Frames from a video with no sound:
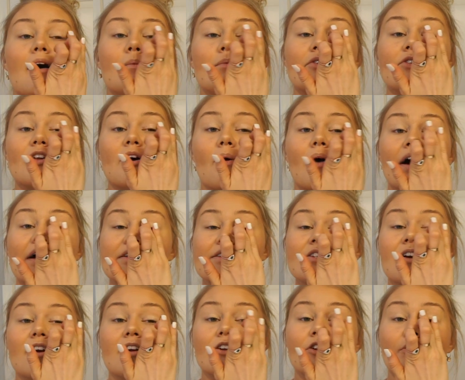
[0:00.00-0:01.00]
So I
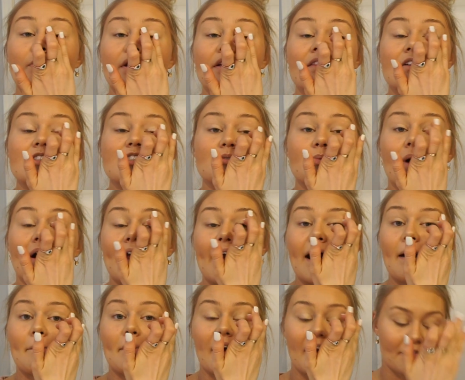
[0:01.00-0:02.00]
started doing the Sweat
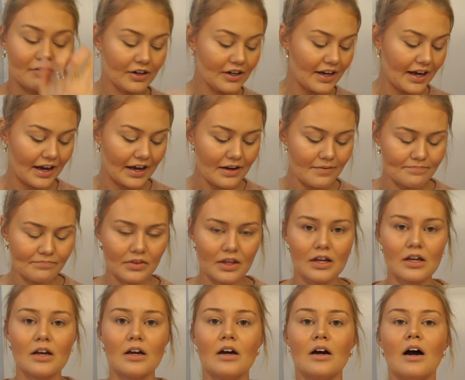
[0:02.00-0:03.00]
app every day.
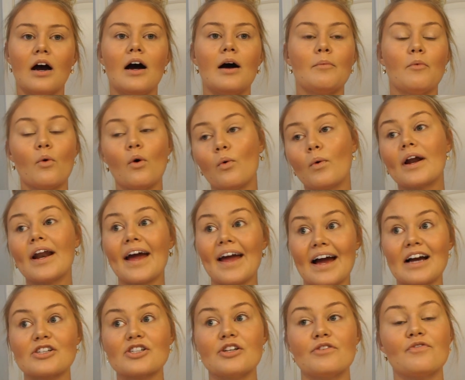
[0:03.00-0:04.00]
Well, when I
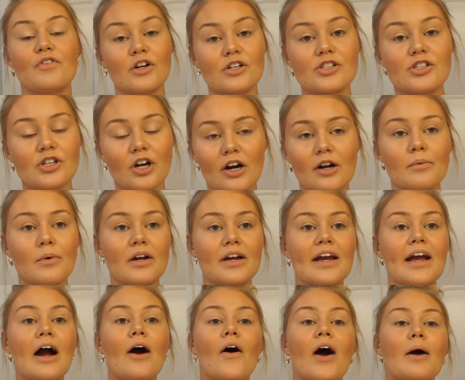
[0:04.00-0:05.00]
actually first started
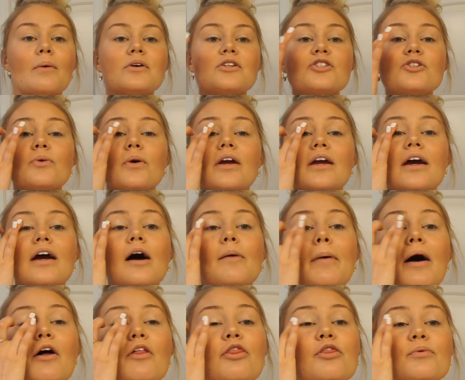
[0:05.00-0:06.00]
working out, I was doing it
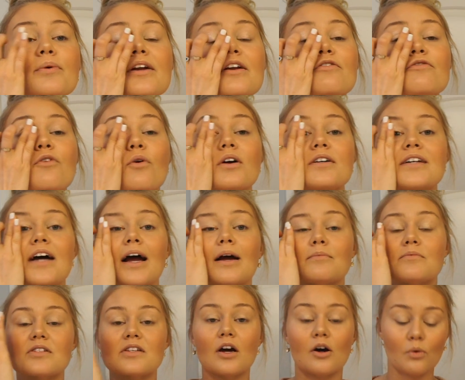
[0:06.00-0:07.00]
about 3 to 4
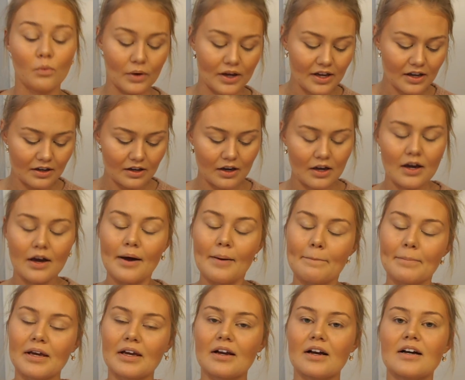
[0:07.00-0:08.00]
times a week
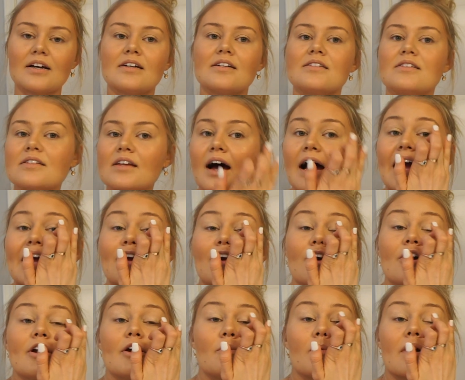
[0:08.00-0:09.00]
because I
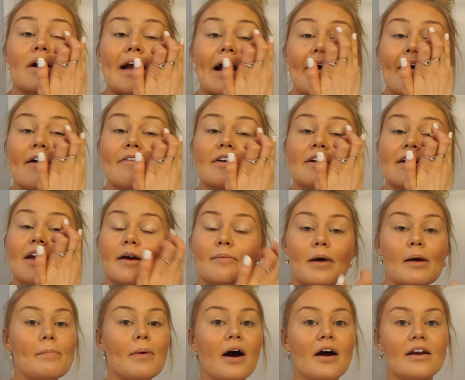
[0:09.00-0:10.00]
couldn't work out every day.
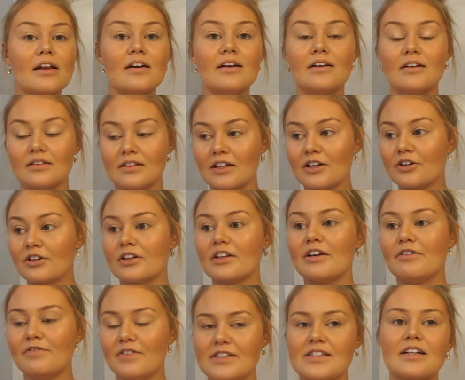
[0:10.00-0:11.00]
My body literally
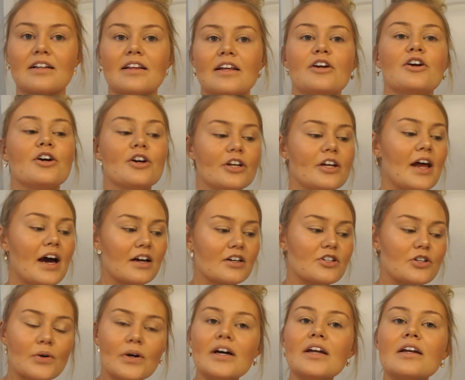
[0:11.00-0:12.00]
physically could not
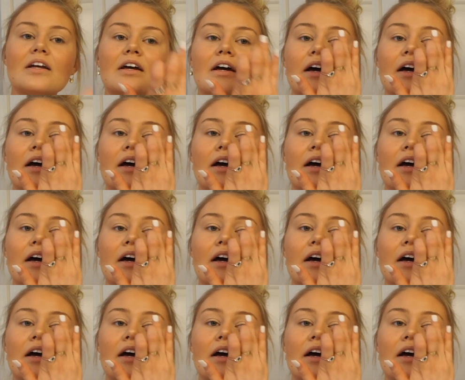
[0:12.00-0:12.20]
do it.